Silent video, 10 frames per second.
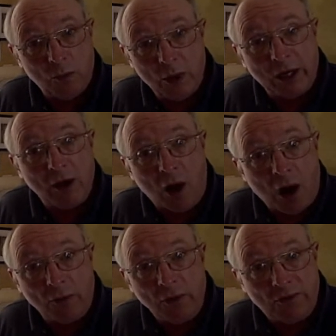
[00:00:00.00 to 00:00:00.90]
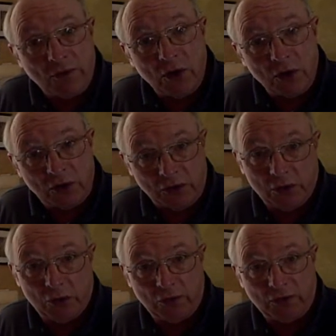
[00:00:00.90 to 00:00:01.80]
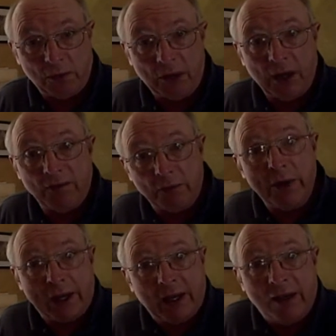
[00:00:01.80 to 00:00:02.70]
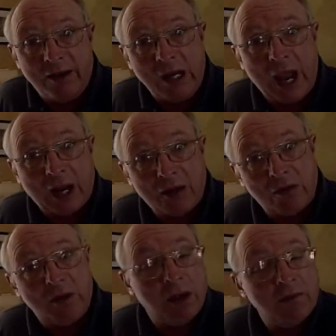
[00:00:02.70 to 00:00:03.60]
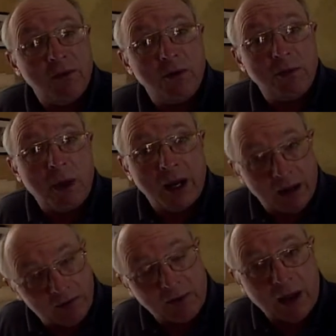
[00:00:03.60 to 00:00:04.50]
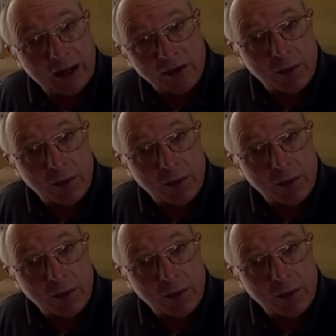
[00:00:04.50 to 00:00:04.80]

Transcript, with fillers: we could all refer to, some kind of written text. Uh, folks my age like the